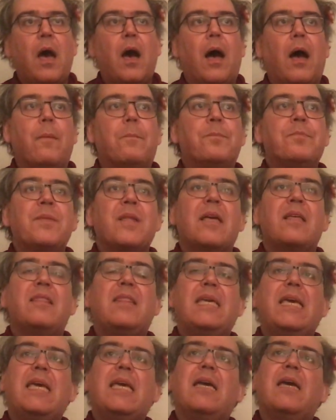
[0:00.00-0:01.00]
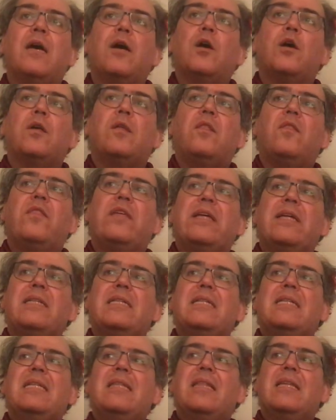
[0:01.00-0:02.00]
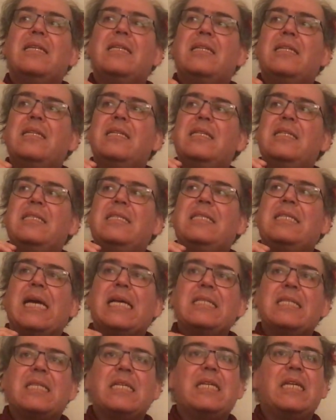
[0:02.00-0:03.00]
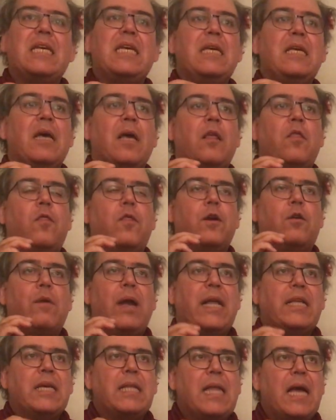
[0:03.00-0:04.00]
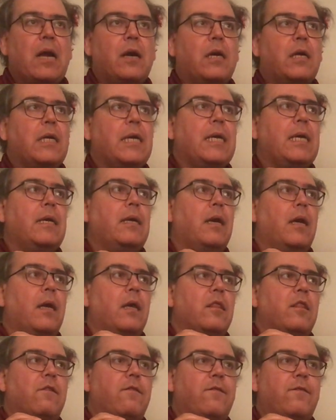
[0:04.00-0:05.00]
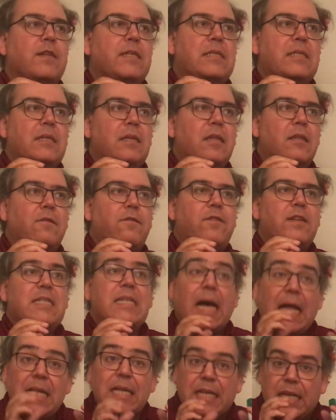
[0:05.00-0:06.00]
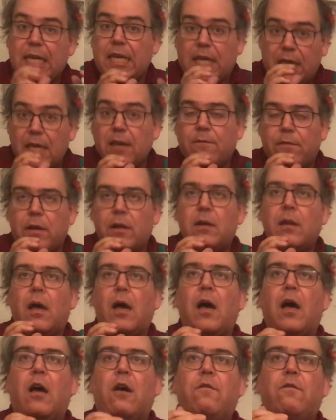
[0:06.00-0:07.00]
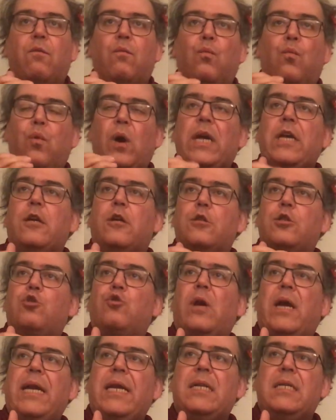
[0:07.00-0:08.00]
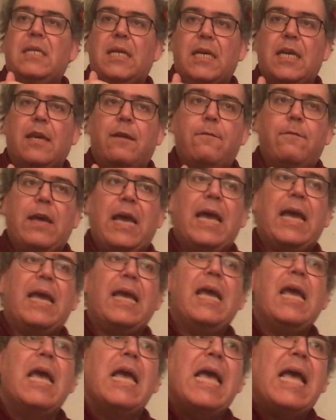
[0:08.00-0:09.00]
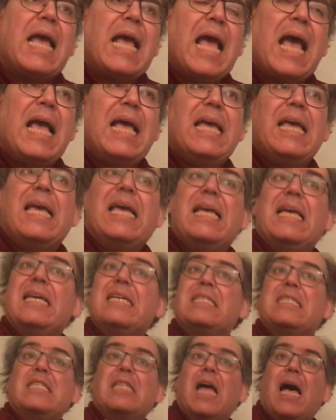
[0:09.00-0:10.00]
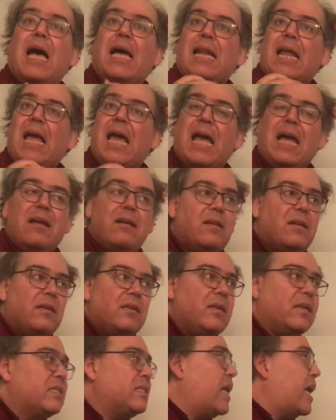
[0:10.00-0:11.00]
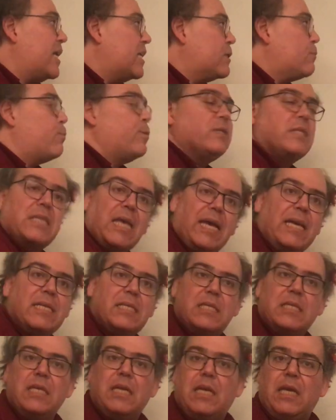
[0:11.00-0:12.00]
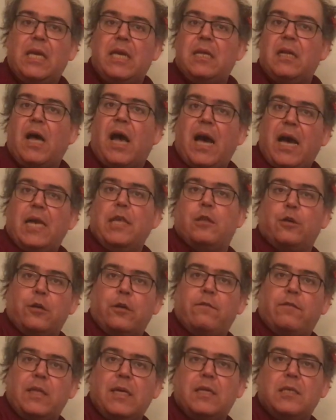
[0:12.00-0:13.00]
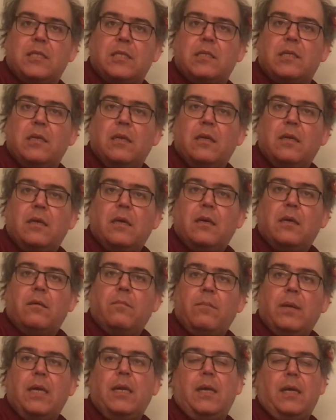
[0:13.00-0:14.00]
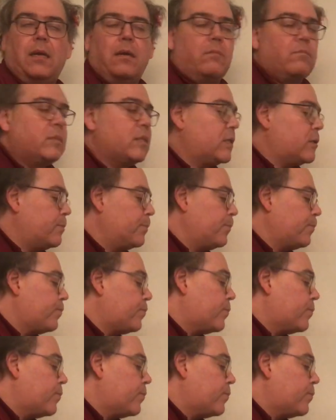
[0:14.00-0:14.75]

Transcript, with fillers: Um, the, the, the density, the granularity, the, fi the fidelity even of what you're trying to convey is not, is not as precise in either of these mediums.